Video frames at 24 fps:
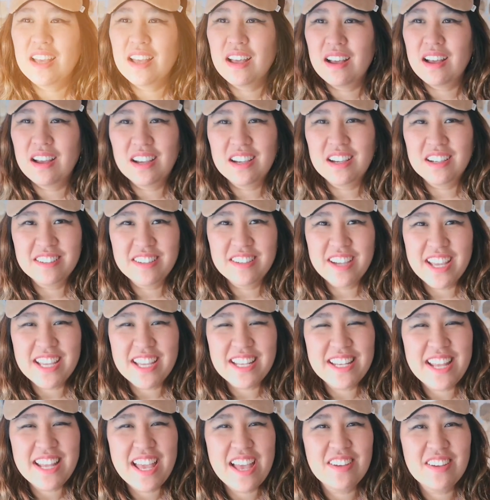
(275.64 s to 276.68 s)
All
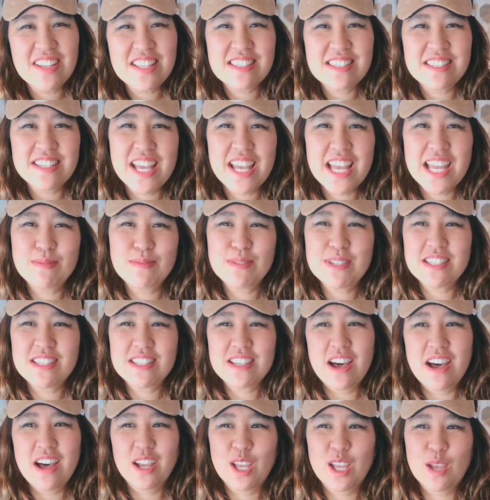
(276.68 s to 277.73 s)
right, now it's time to
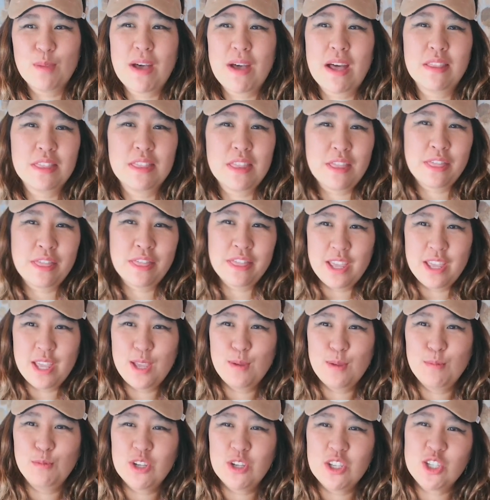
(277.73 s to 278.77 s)
talk about the
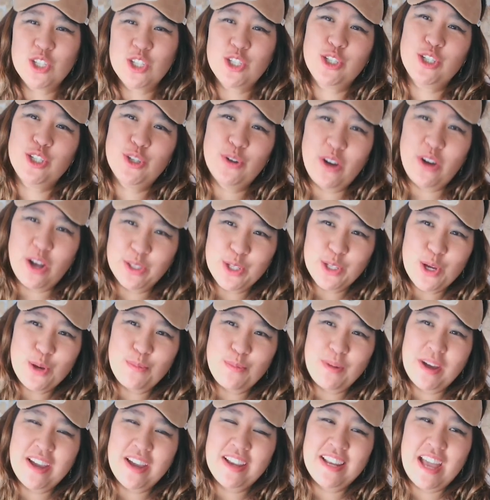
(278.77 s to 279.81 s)
theme, which you all know
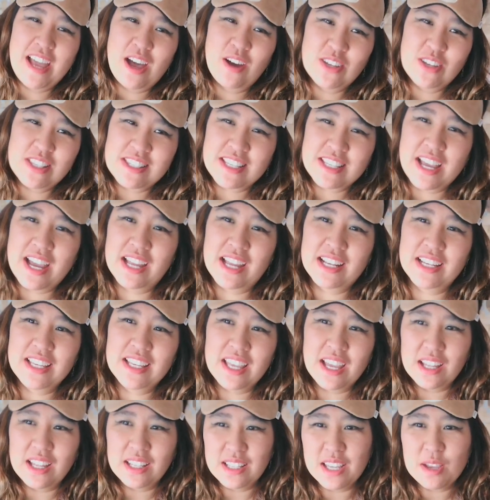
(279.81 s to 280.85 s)
by now. It's kind of
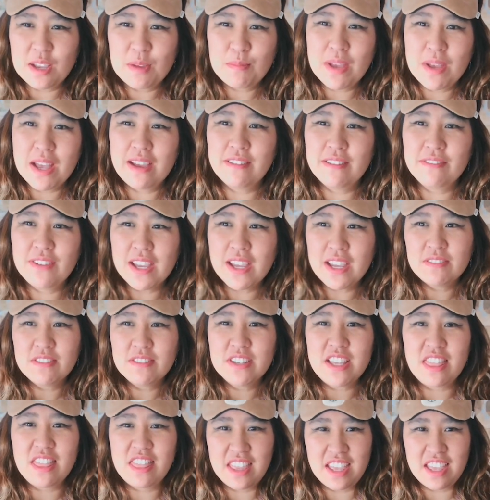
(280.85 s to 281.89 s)
Kelly and my
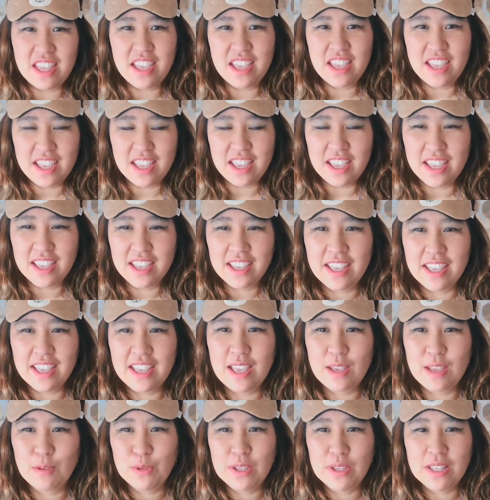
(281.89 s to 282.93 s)
favorite thing,
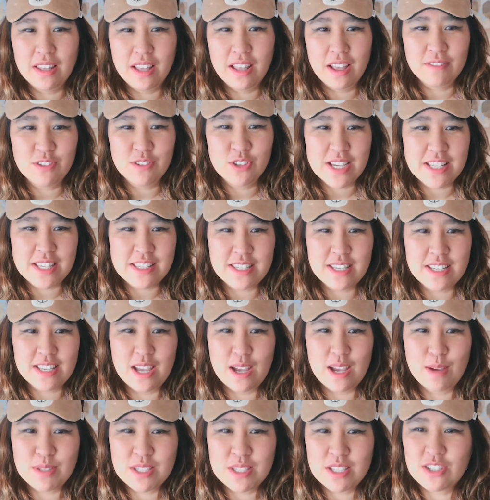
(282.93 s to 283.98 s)
and we love dressing
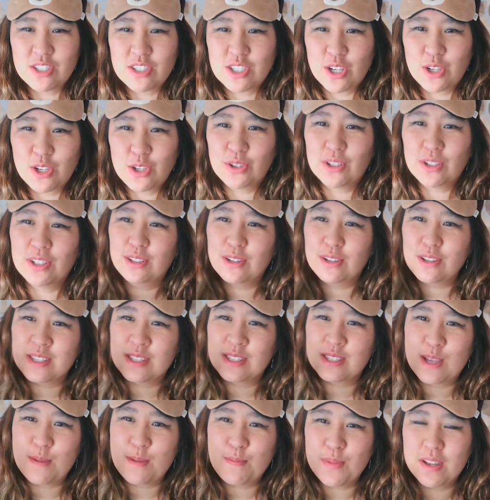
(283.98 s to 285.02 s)
up to show you a little
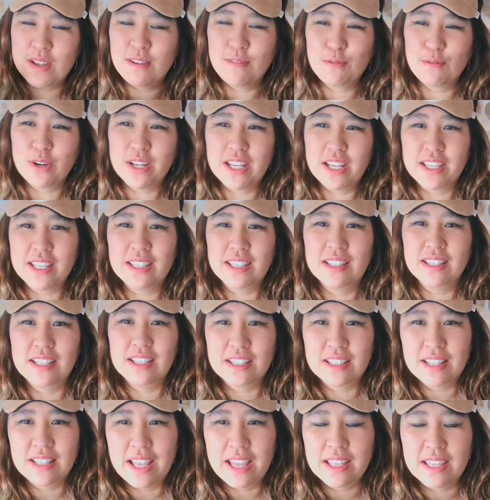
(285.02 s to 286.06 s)
snippet of what it can
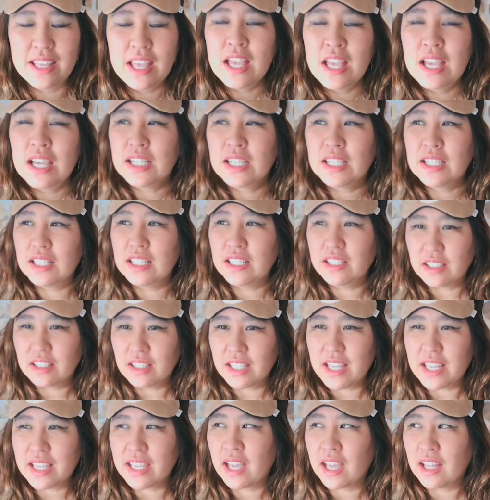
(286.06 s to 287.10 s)
look like. Clearly,
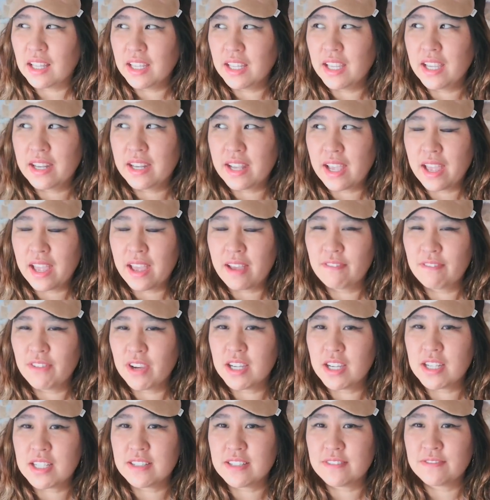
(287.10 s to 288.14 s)
Kelly and I have
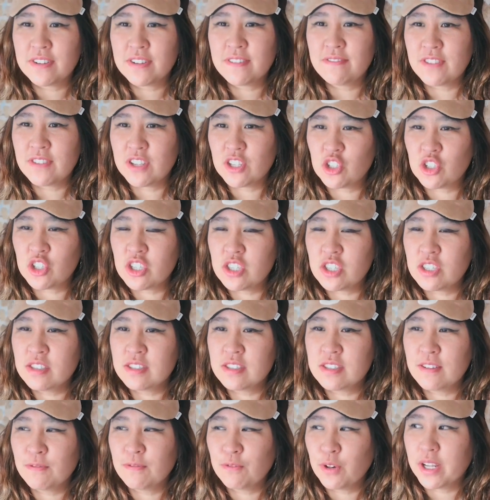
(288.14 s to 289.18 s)
very different visions
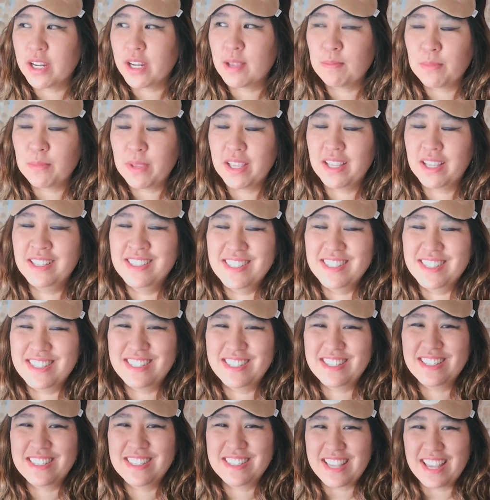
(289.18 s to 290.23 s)
of what it means
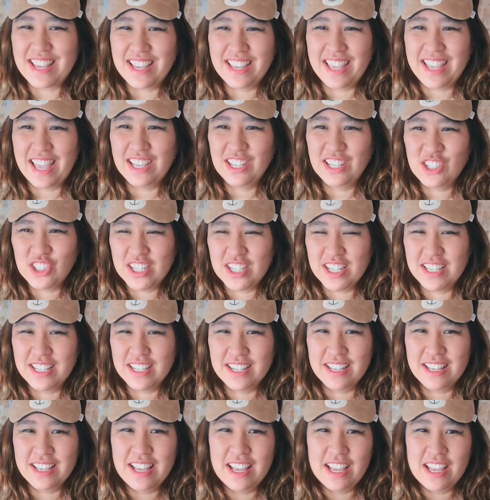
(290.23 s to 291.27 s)
to staycation.
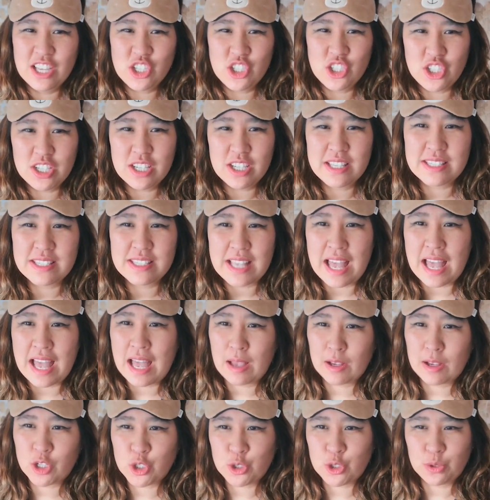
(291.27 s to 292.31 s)
She is
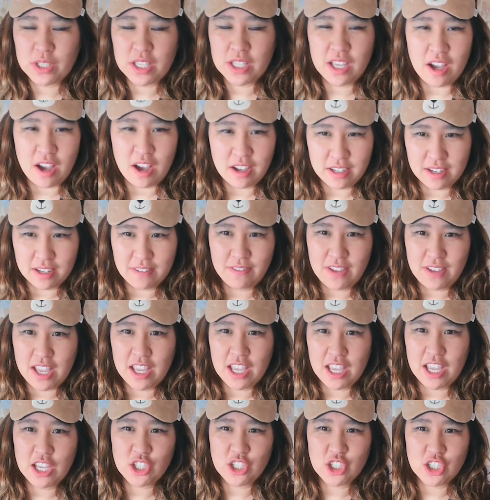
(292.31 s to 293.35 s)
actually on a
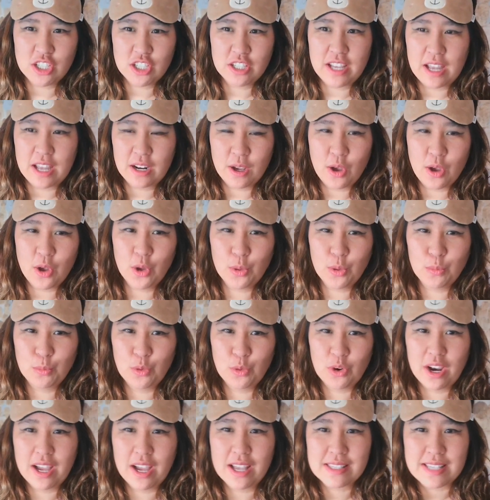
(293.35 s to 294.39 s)
vacation at home,
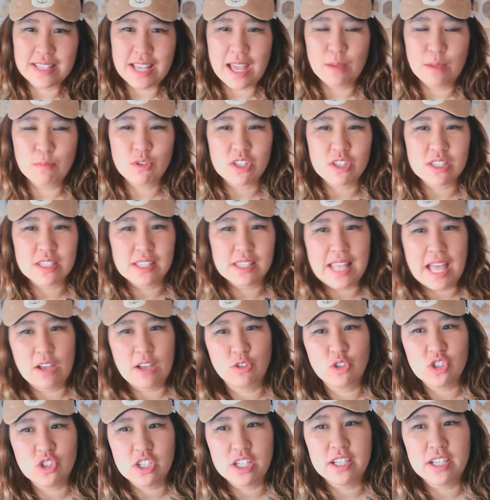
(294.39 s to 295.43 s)
whereas I'm just
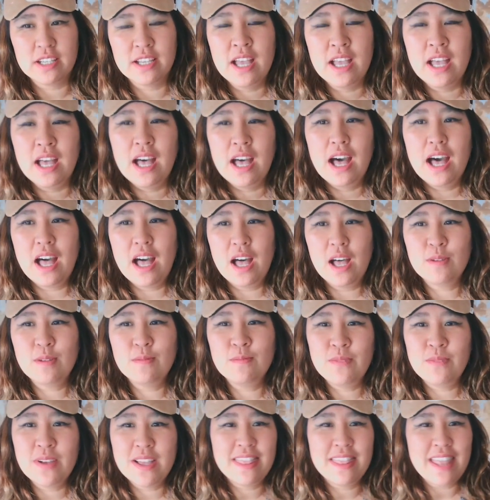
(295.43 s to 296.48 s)
lounging.
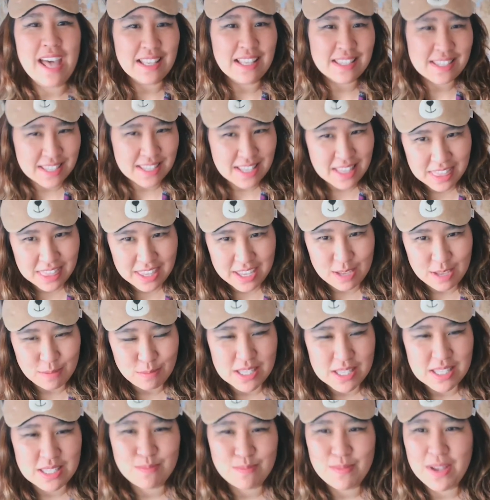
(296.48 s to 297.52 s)
But that's the theme
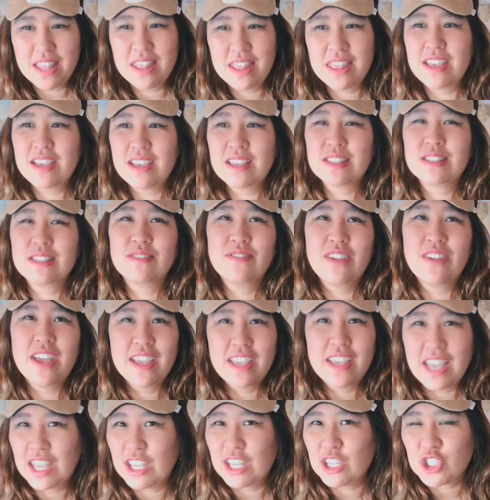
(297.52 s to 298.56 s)
this month. It's
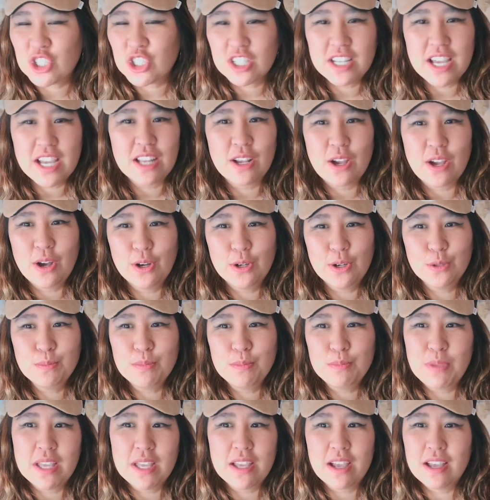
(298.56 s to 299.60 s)
vacation at home
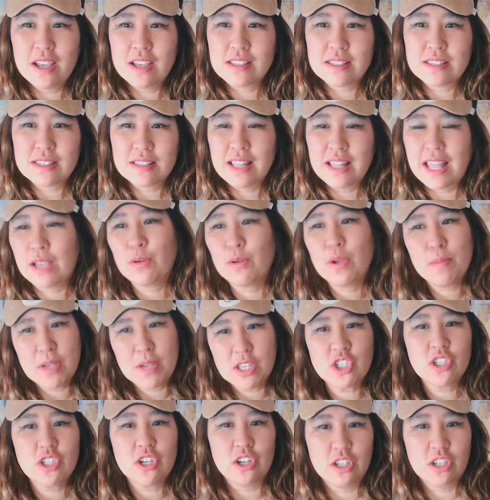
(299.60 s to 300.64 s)
because, like we
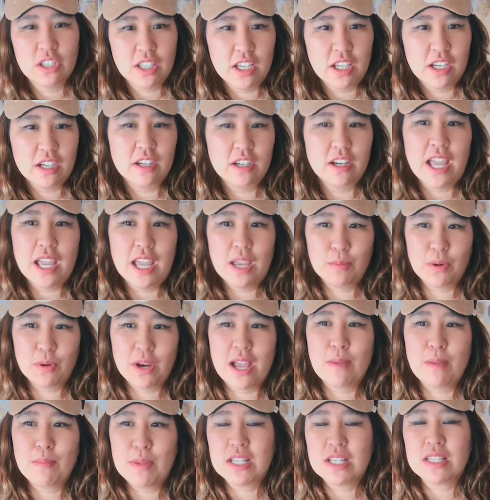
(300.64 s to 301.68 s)
mentioned earlier,
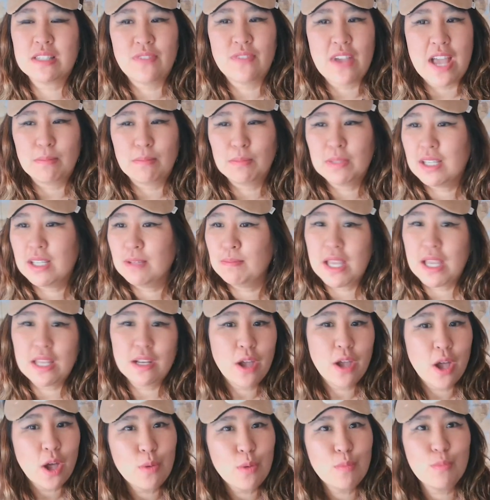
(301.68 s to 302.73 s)
Abraham and his family made a
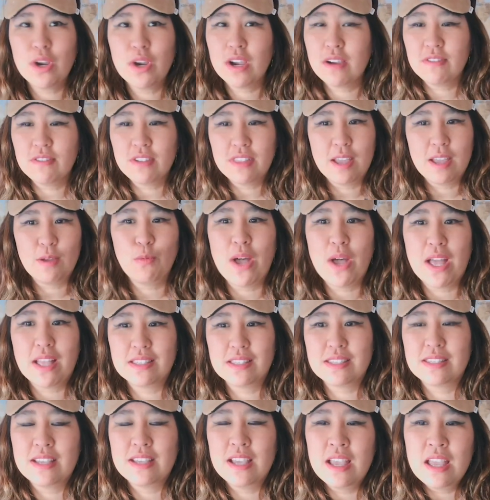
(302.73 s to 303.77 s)
home wherever they
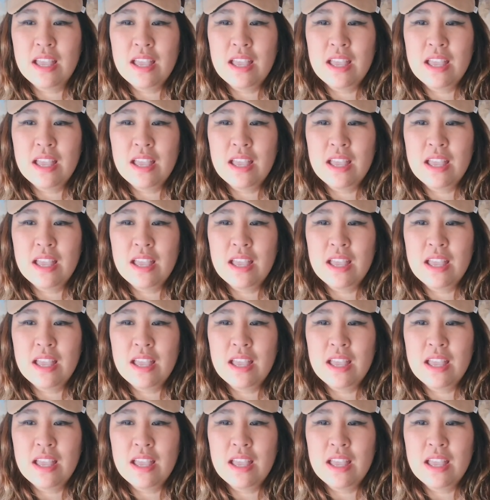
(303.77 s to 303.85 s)
went.